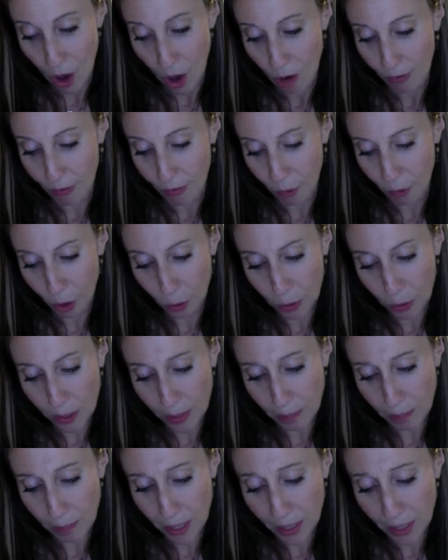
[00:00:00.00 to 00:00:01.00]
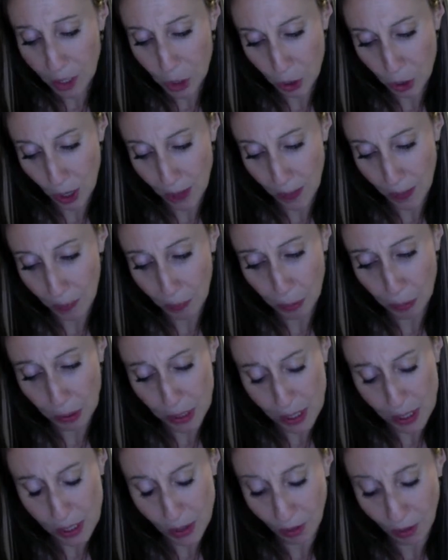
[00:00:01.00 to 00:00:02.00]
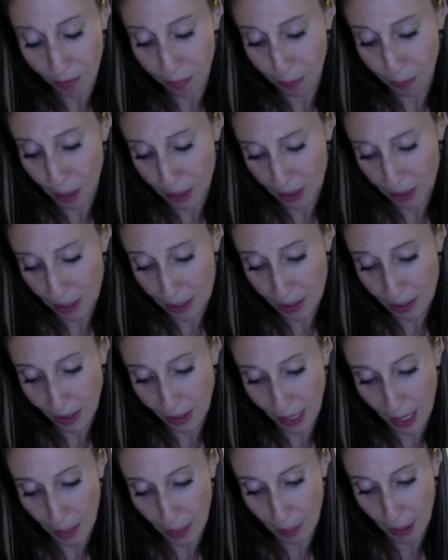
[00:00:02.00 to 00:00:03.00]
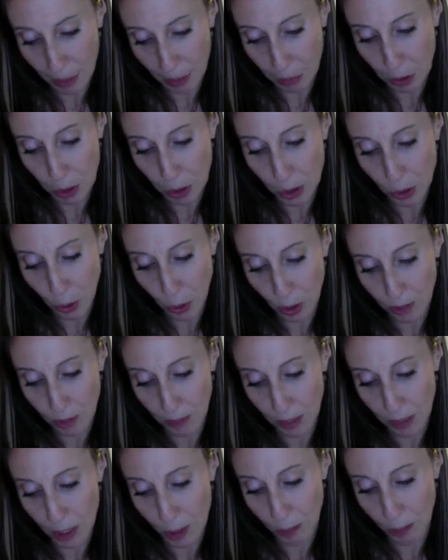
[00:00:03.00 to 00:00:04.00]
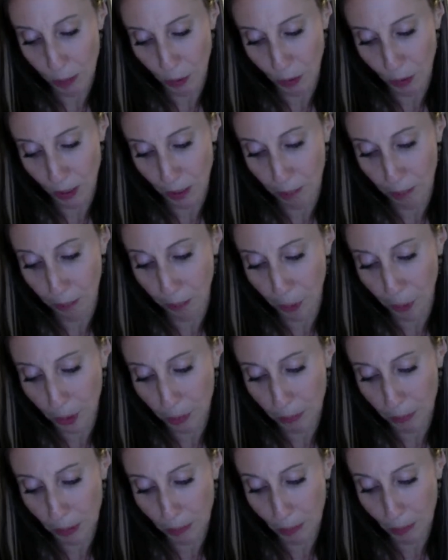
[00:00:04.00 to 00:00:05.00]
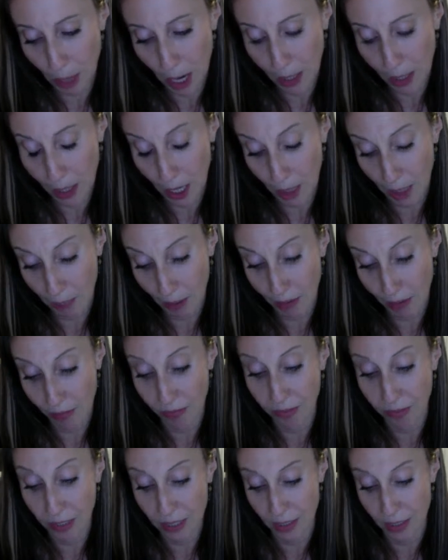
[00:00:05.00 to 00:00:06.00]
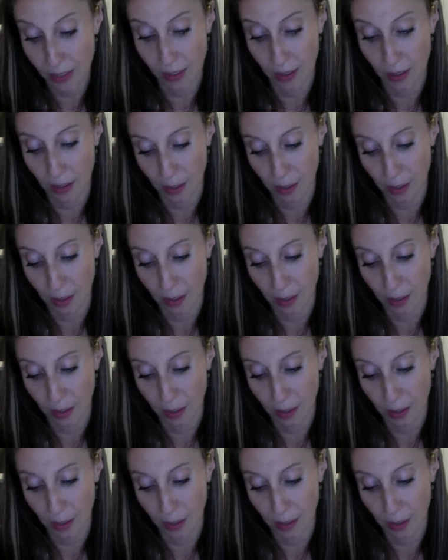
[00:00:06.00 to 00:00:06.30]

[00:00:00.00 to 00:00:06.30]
For with Metatron, the Prince of Presence came and restored my spirit and put me back on my feet.